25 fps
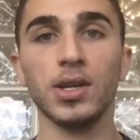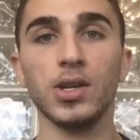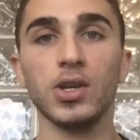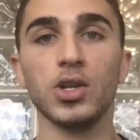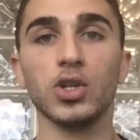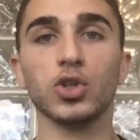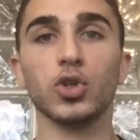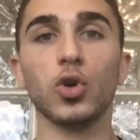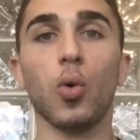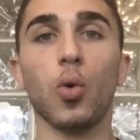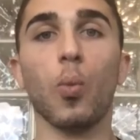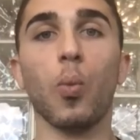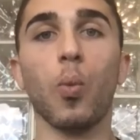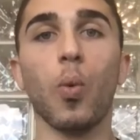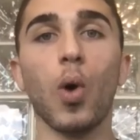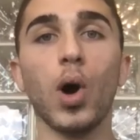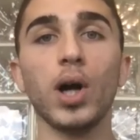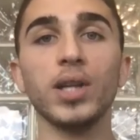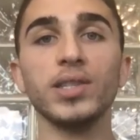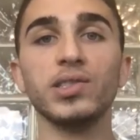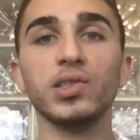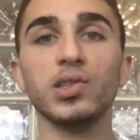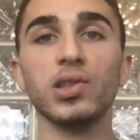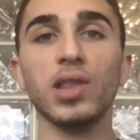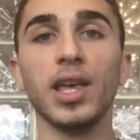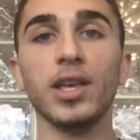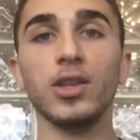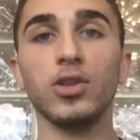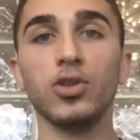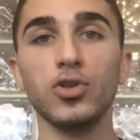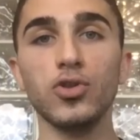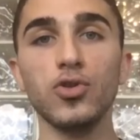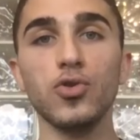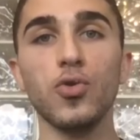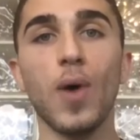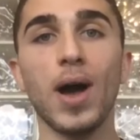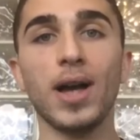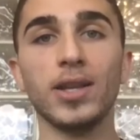So once they
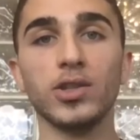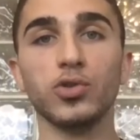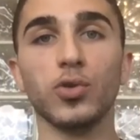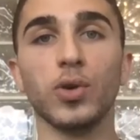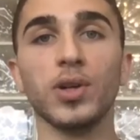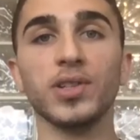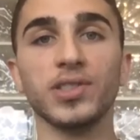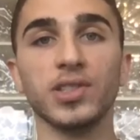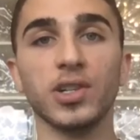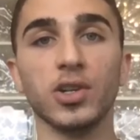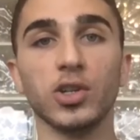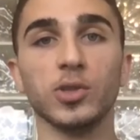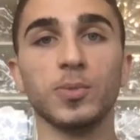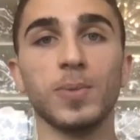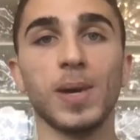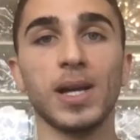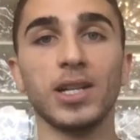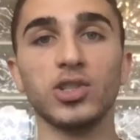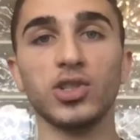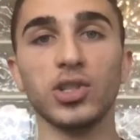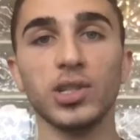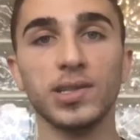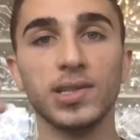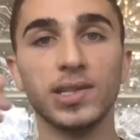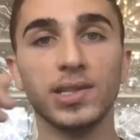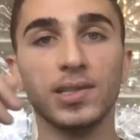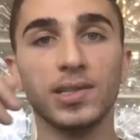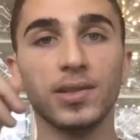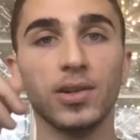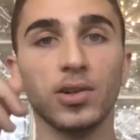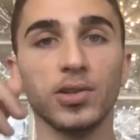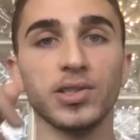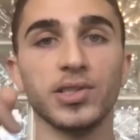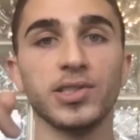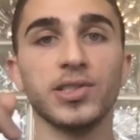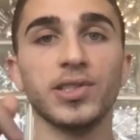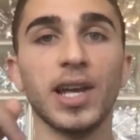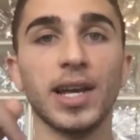do enter our sales page, this is our
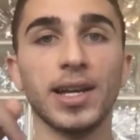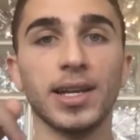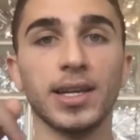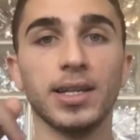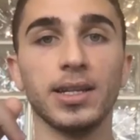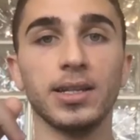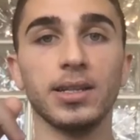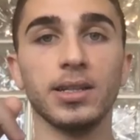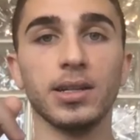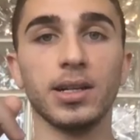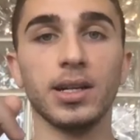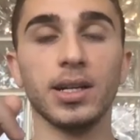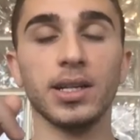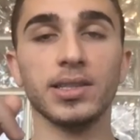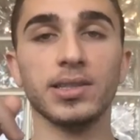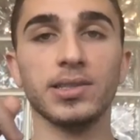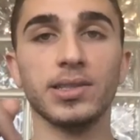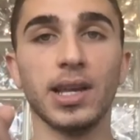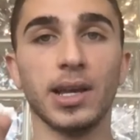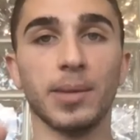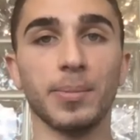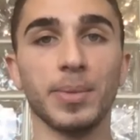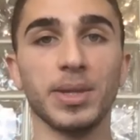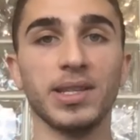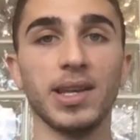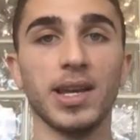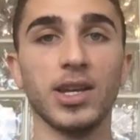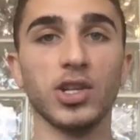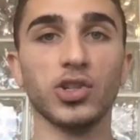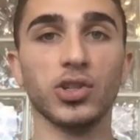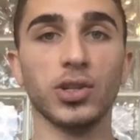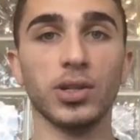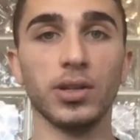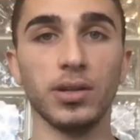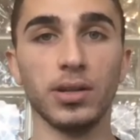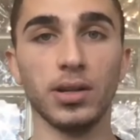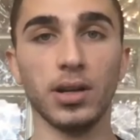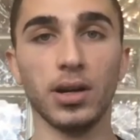second
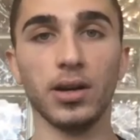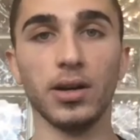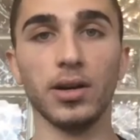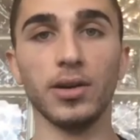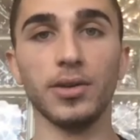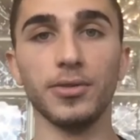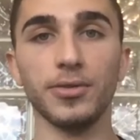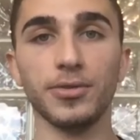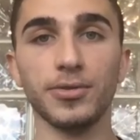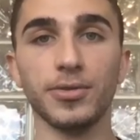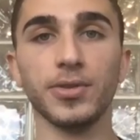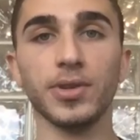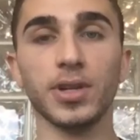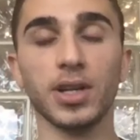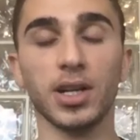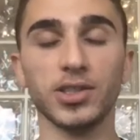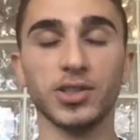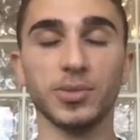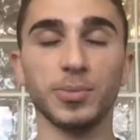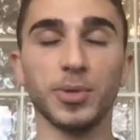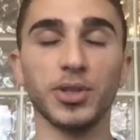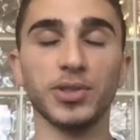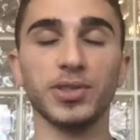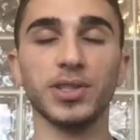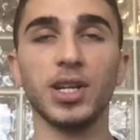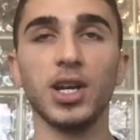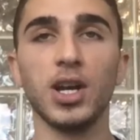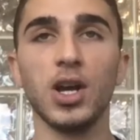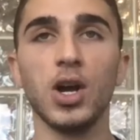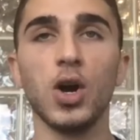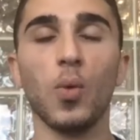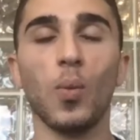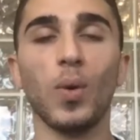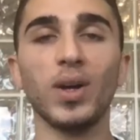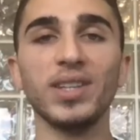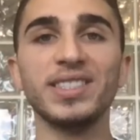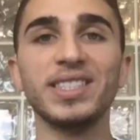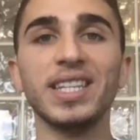segmentation of customers.
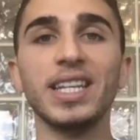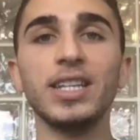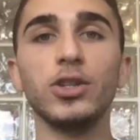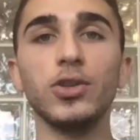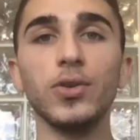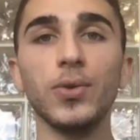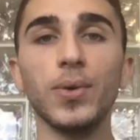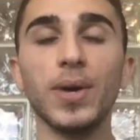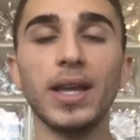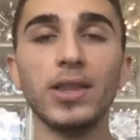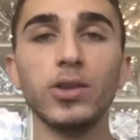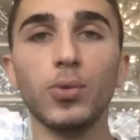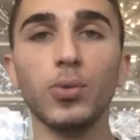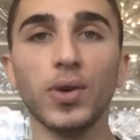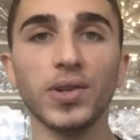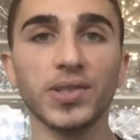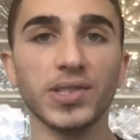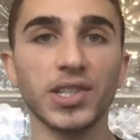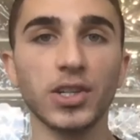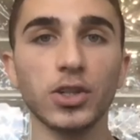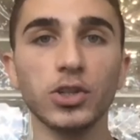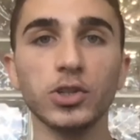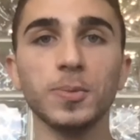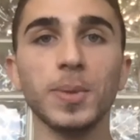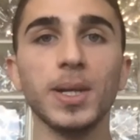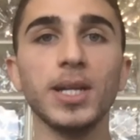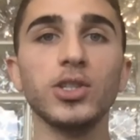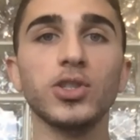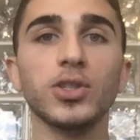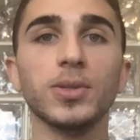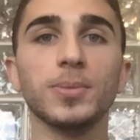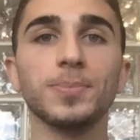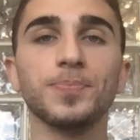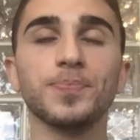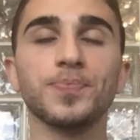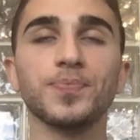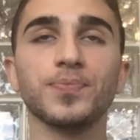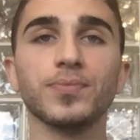Once they do get to our sales page,
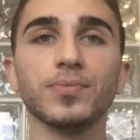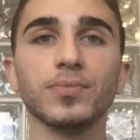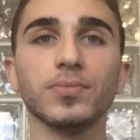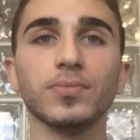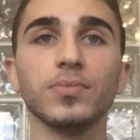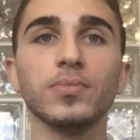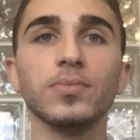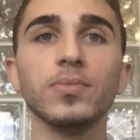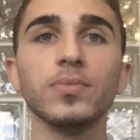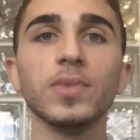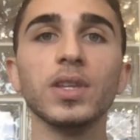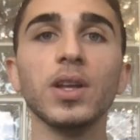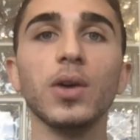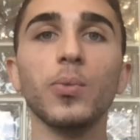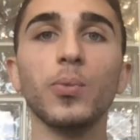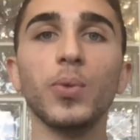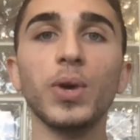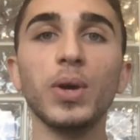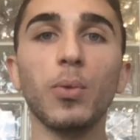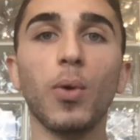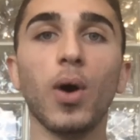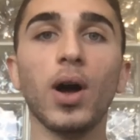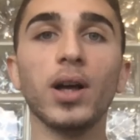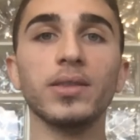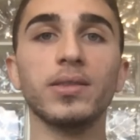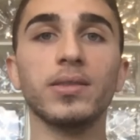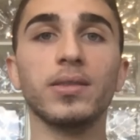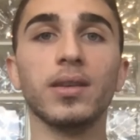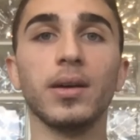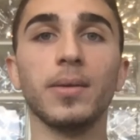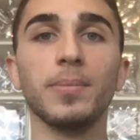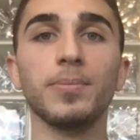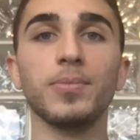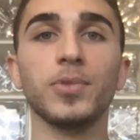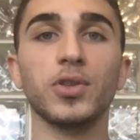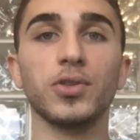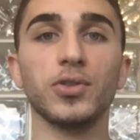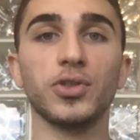we want
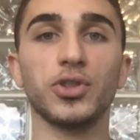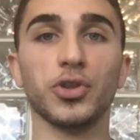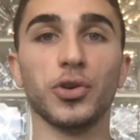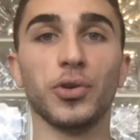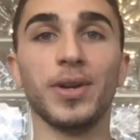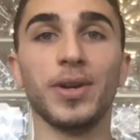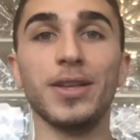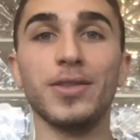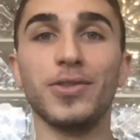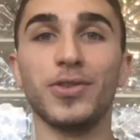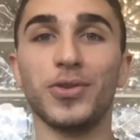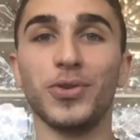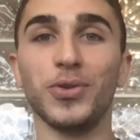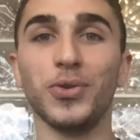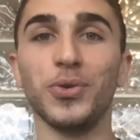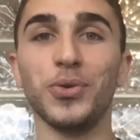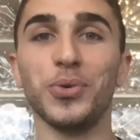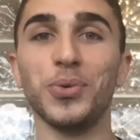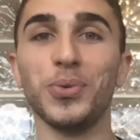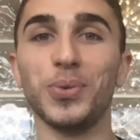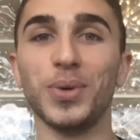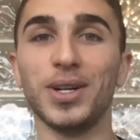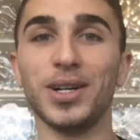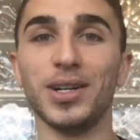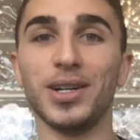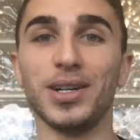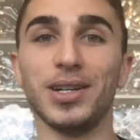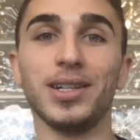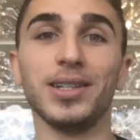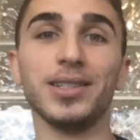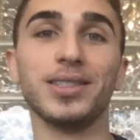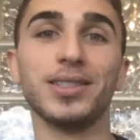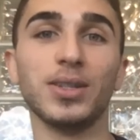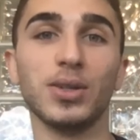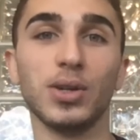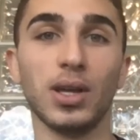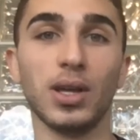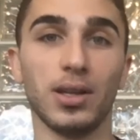them to turn into a
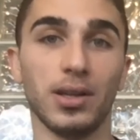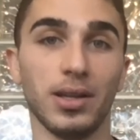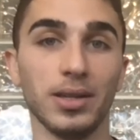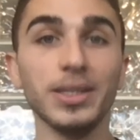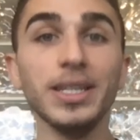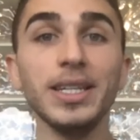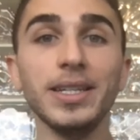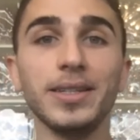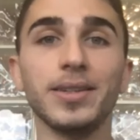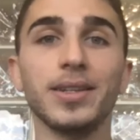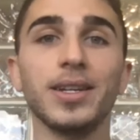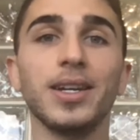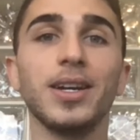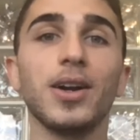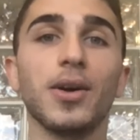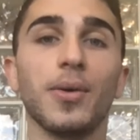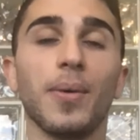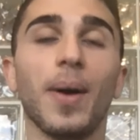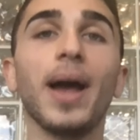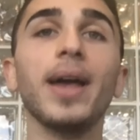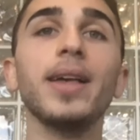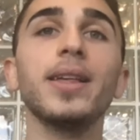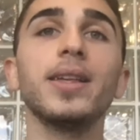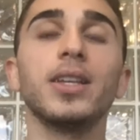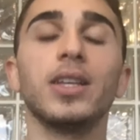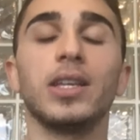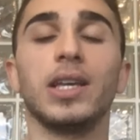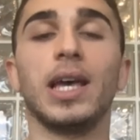lead, right?